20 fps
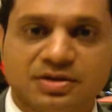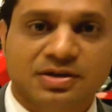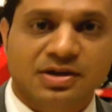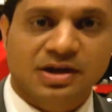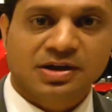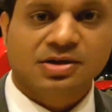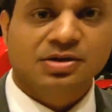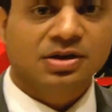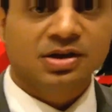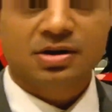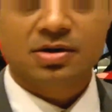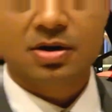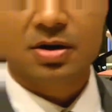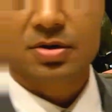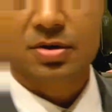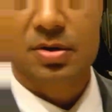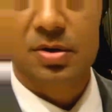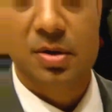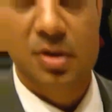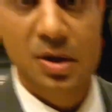at unique
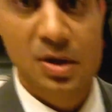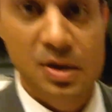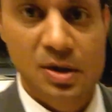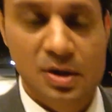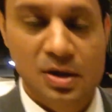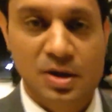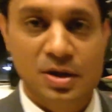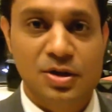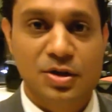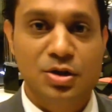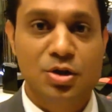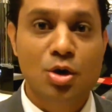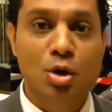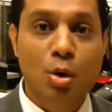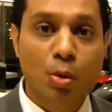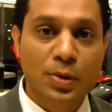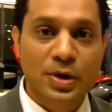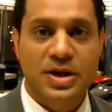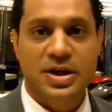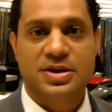auction.
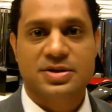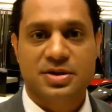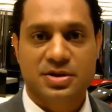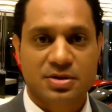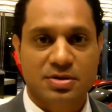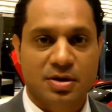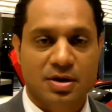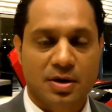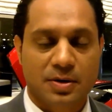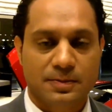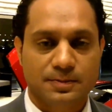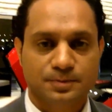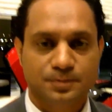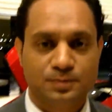Nobody has this car.